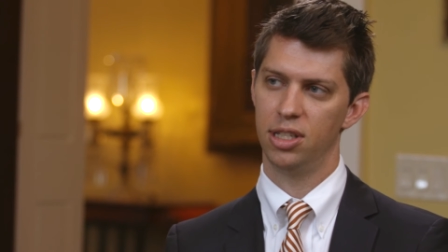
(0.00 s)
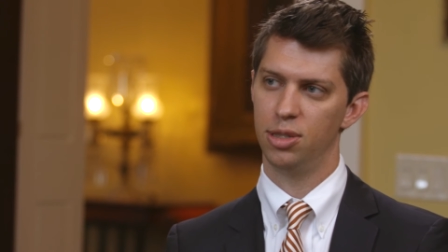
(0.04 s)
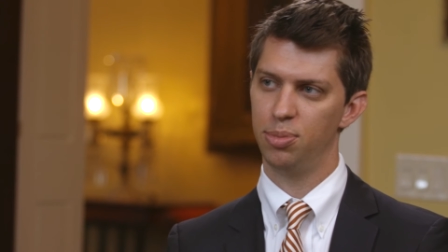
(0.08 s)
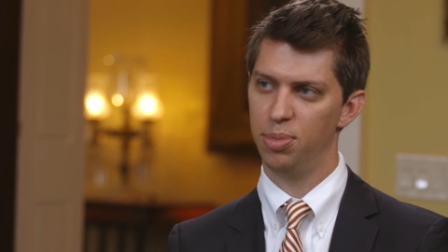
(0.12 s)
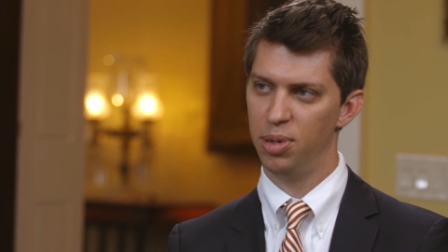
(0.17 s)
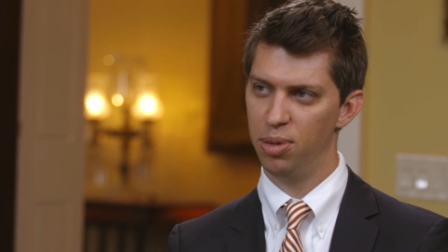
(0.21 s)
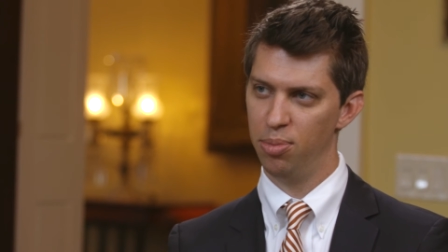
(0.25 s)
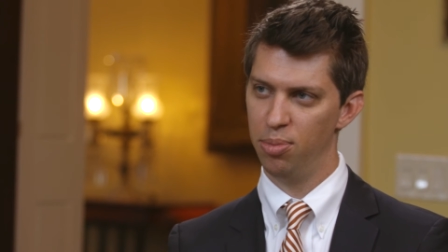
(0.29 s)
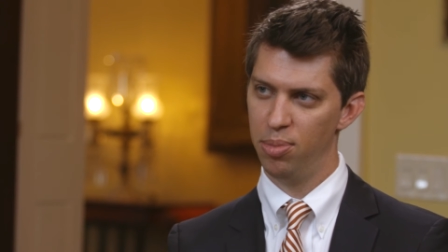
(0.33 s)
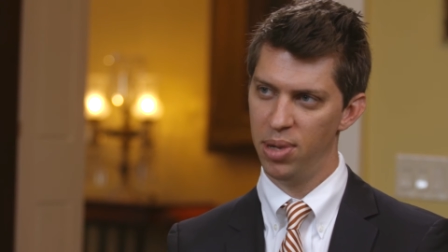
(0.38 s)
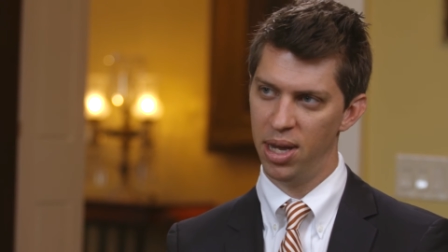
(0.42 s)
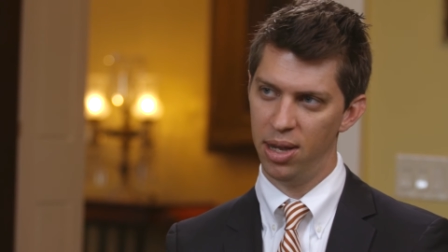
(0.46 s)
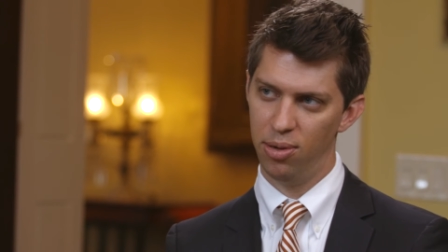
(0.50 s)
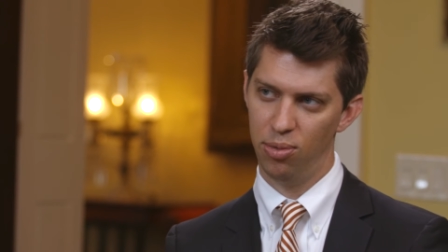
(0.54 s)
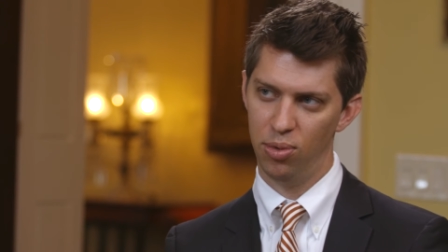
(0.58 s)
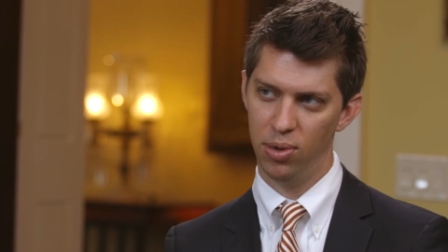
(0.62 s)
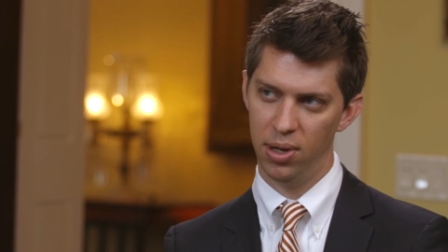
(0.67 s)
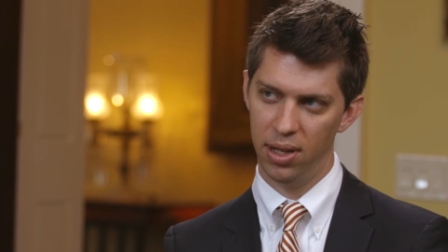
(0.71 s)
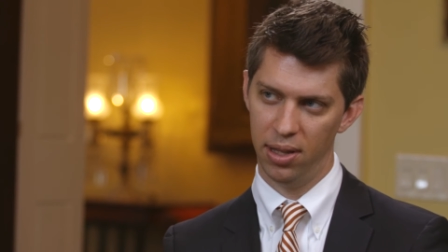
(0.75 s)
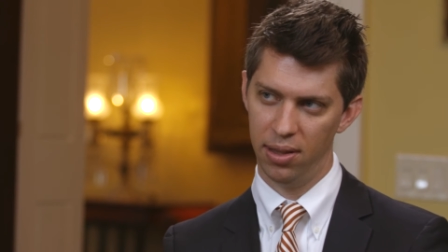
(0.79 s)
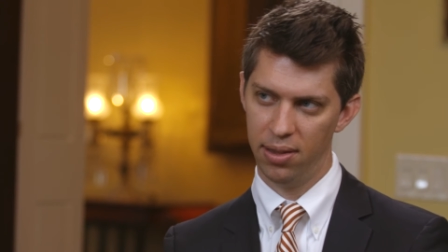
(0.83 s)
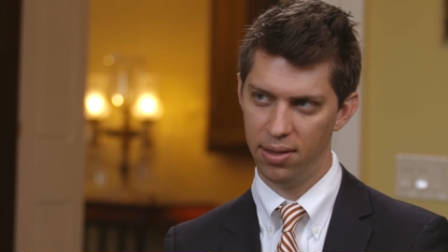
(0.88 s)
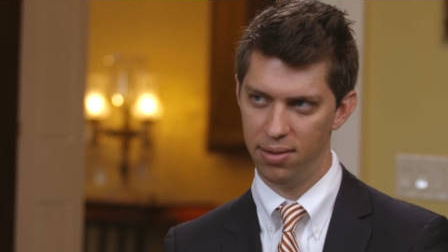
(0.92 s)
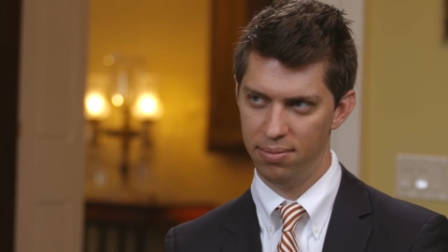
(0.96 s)
It's been met
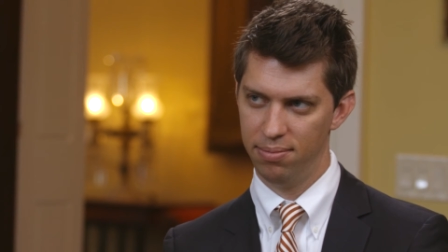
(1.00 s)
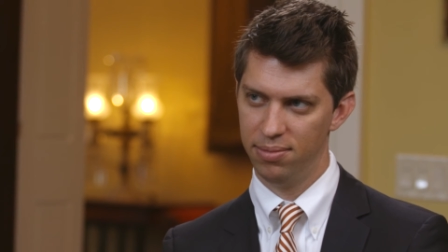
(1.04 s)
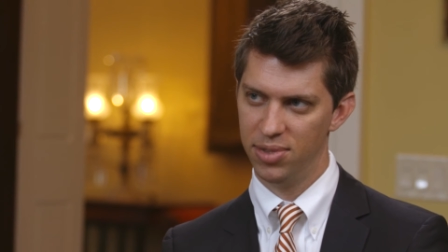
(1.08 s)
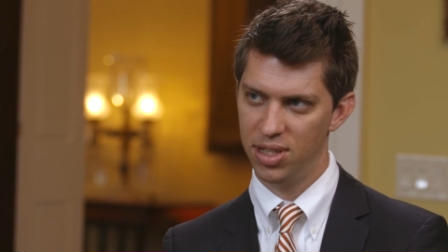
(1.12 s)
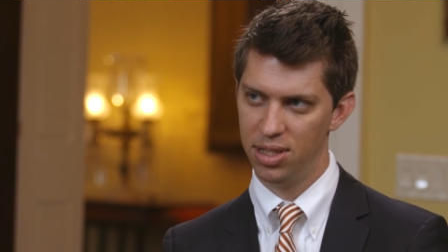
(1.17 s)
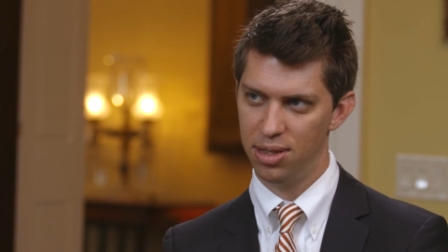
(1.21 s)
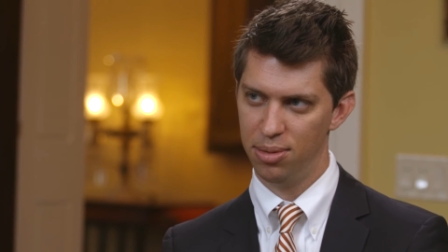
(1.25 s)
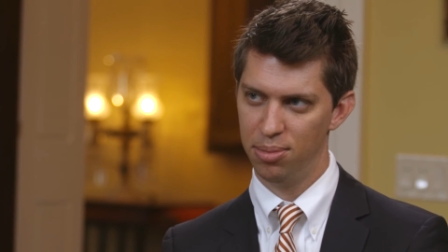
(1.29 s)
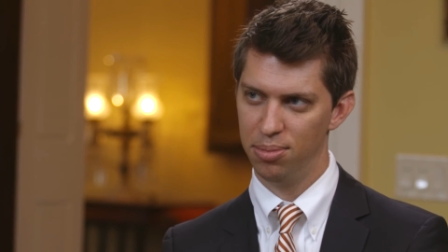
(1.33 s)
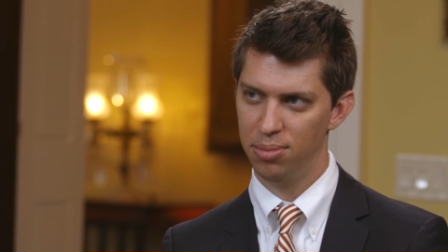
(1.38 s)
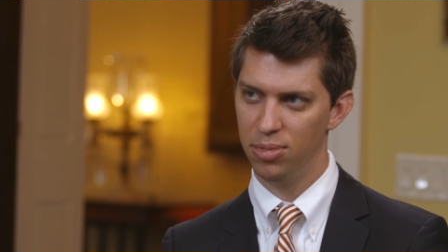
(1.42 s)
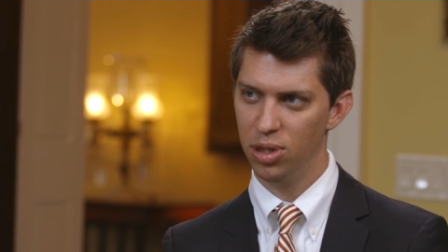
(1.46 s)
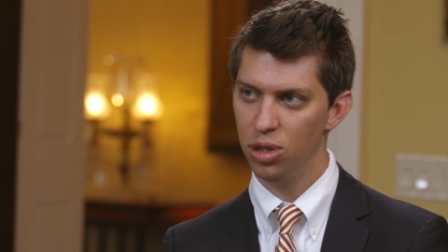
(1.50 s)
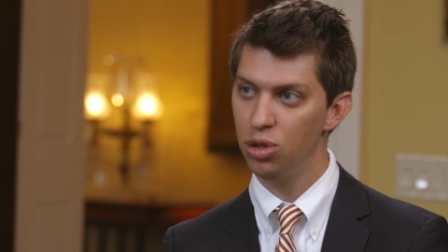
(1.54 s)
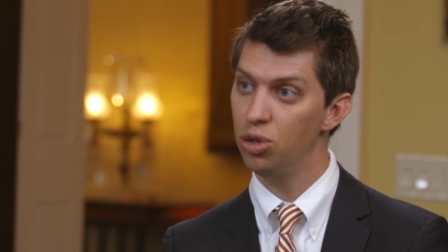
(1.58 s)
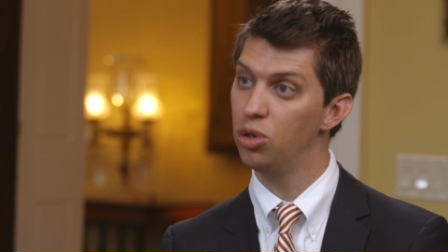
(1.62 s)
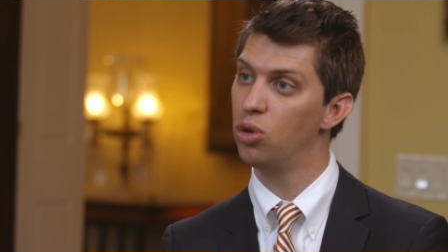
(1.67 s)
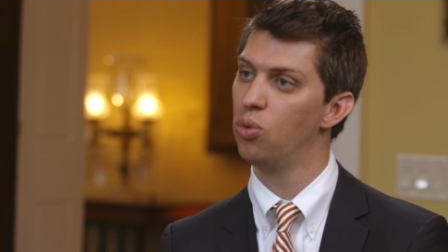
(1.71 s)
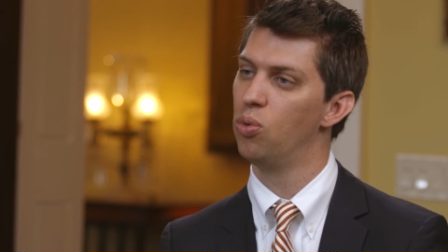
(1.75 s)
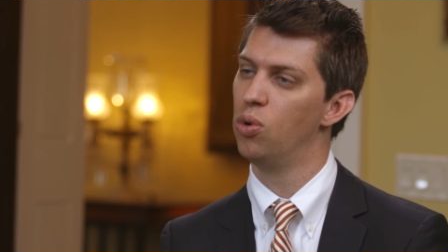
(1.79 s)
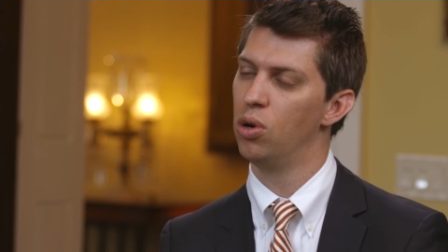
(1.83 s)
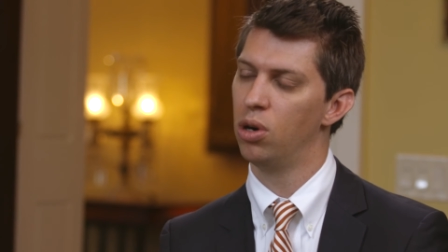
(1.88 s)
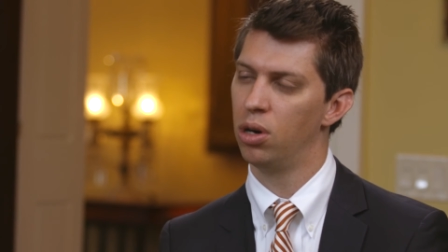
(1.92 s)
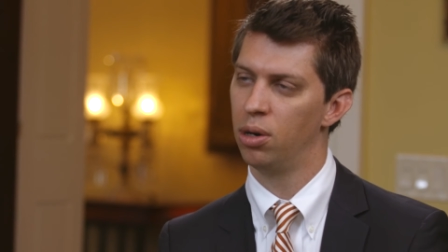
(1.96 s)
with some
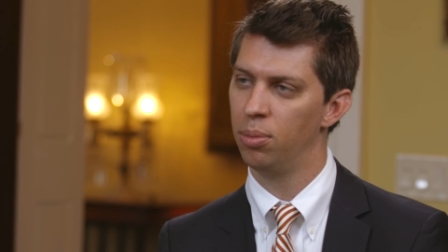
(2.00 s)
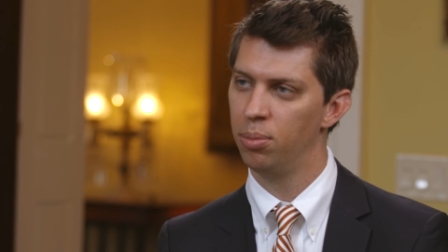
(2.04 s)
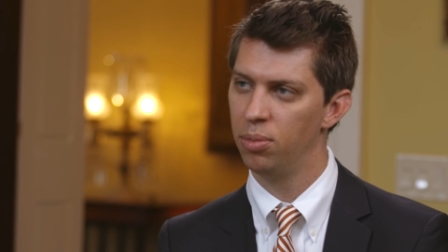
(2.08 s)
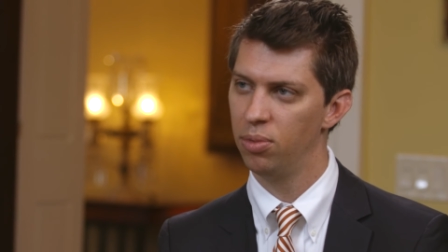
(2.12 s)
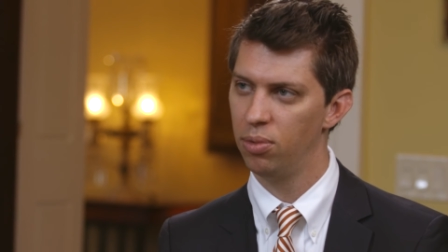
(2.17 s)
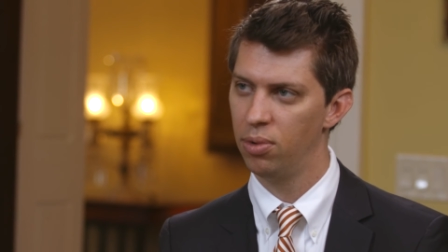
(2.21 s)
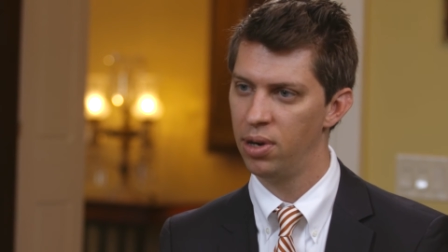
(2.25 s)
lukewarm